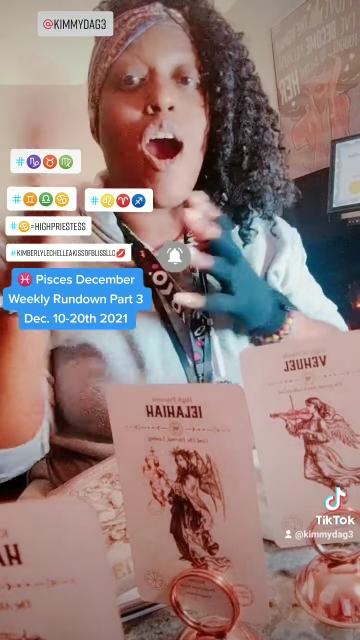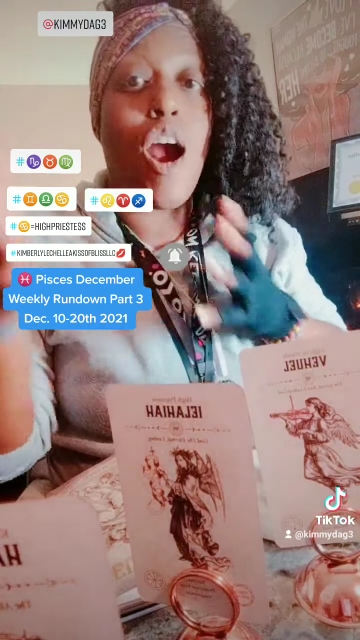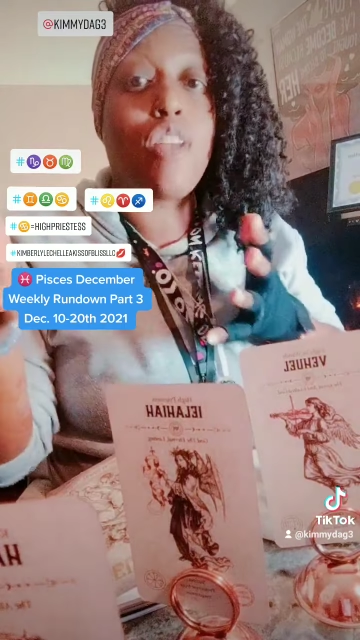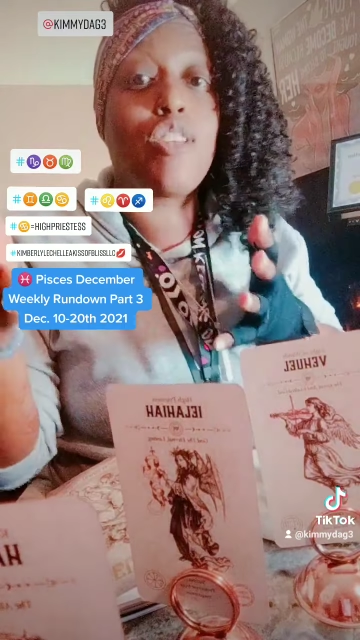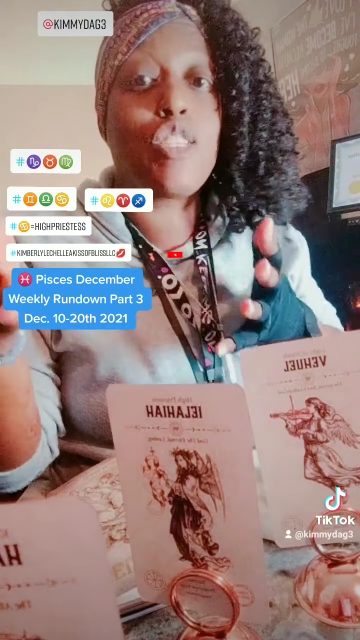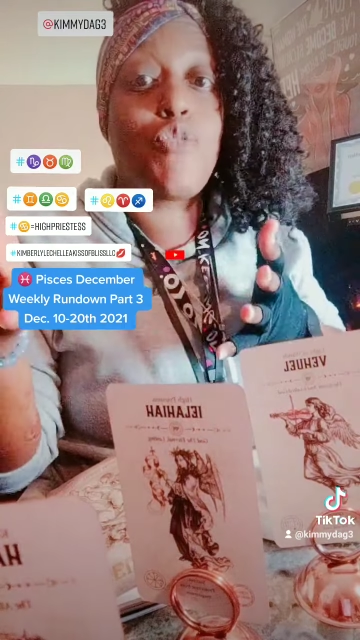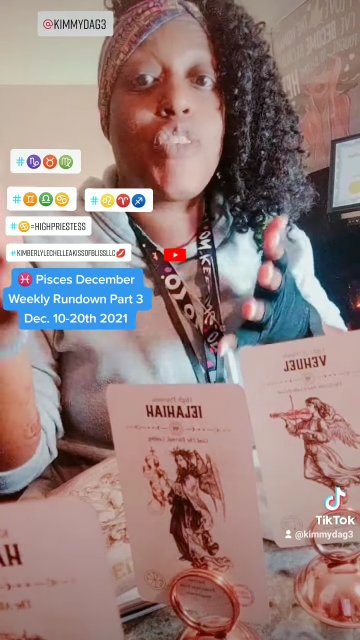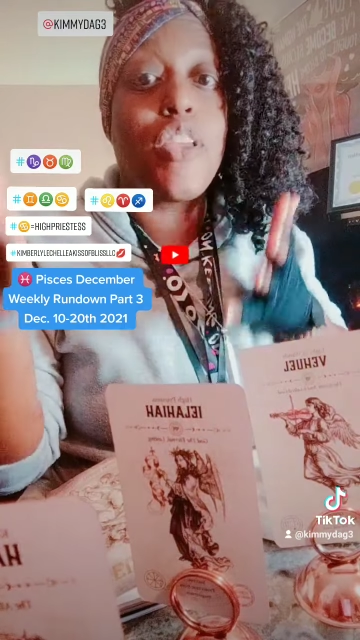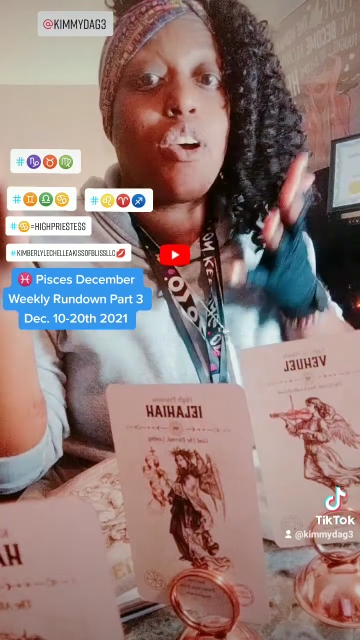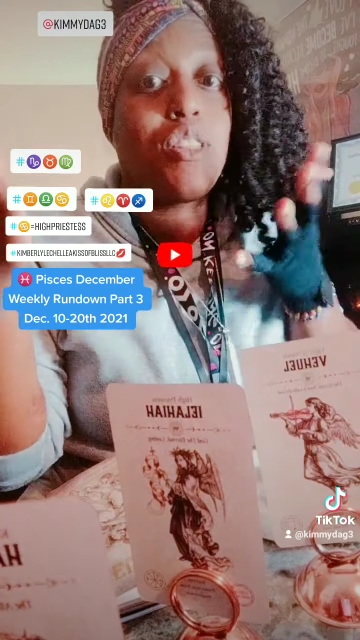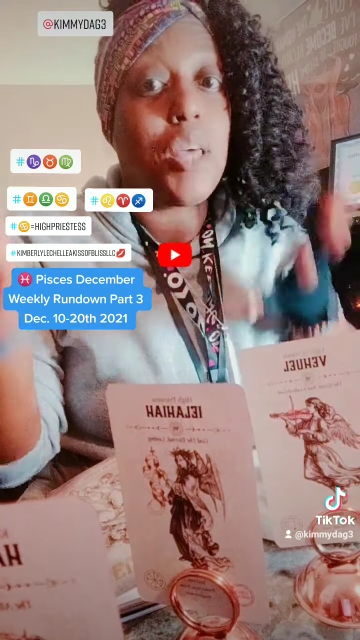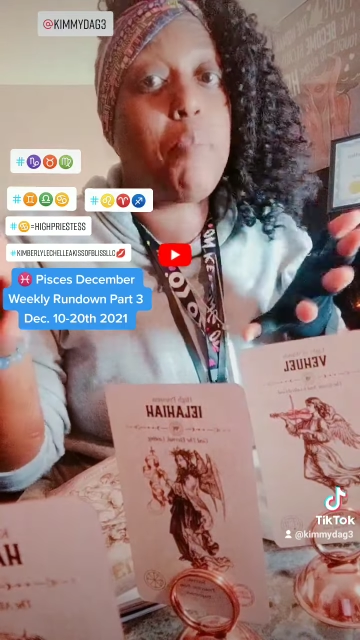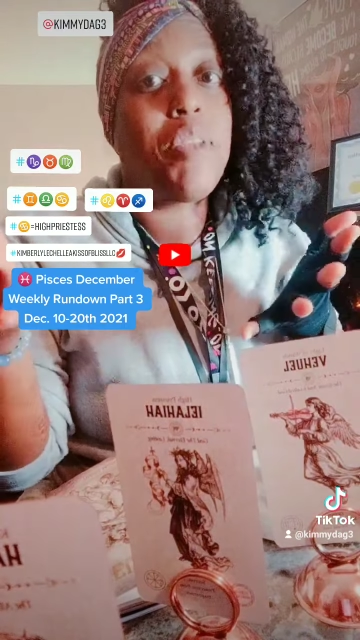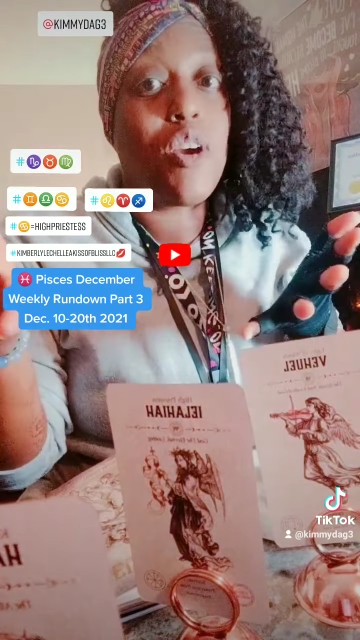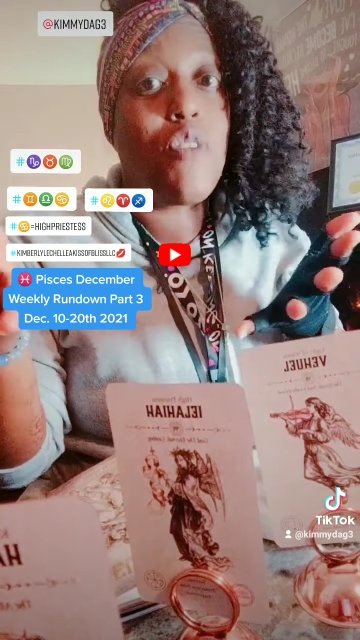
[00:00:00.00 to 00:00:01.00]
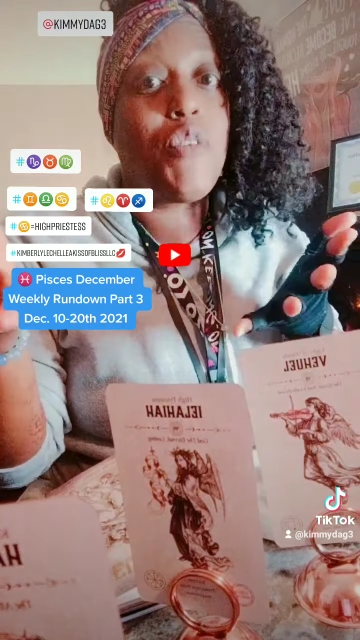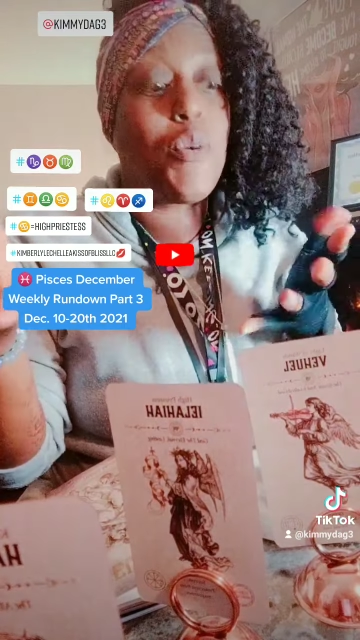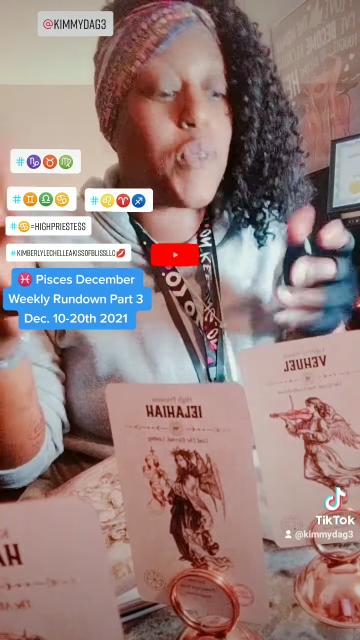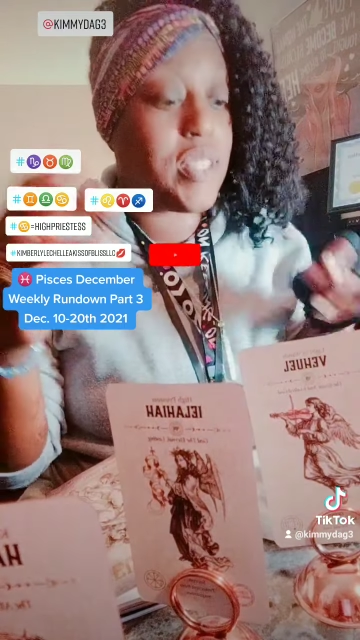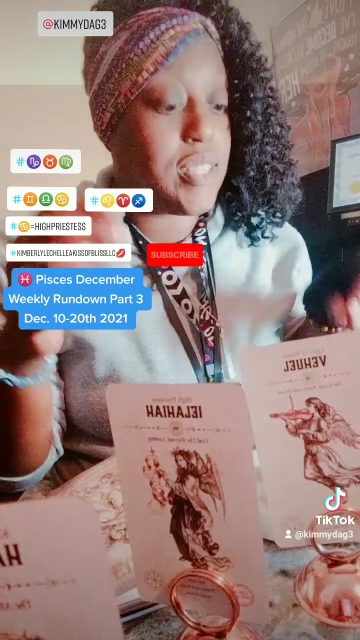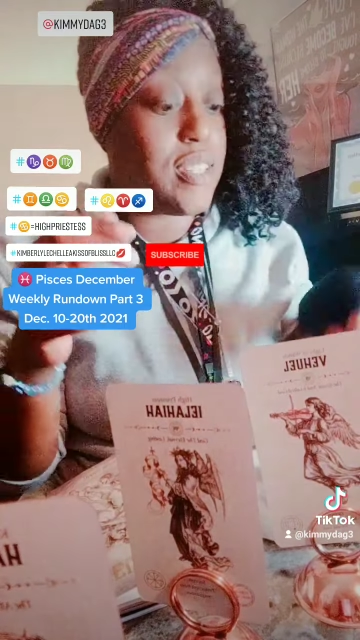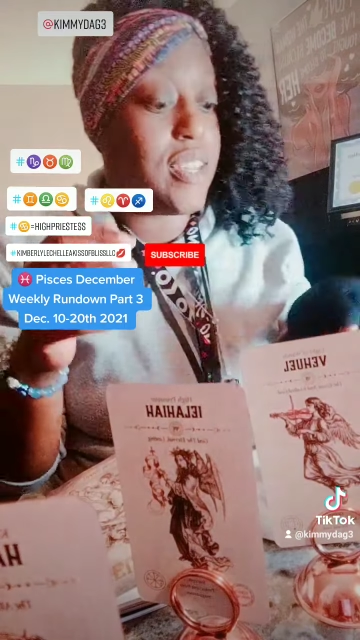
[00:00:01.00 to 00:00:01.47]
heart this video. Let me know if
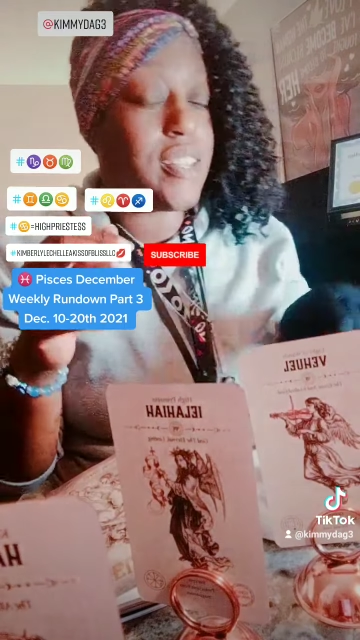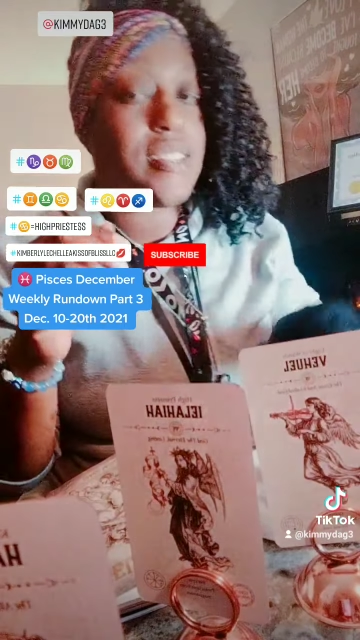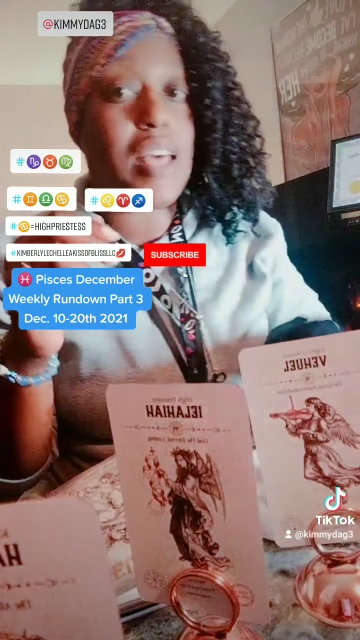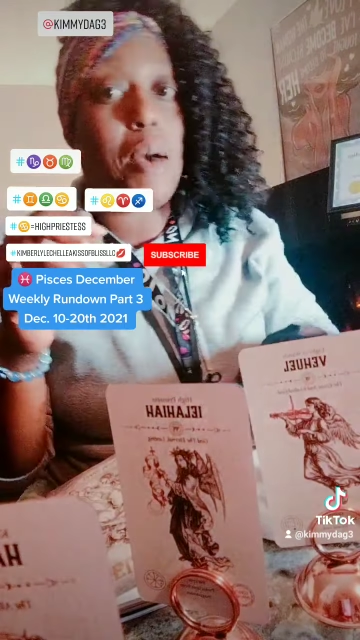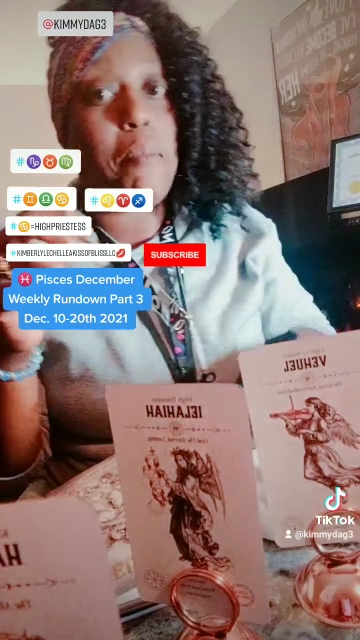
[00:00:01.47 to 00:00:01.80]
it resonates.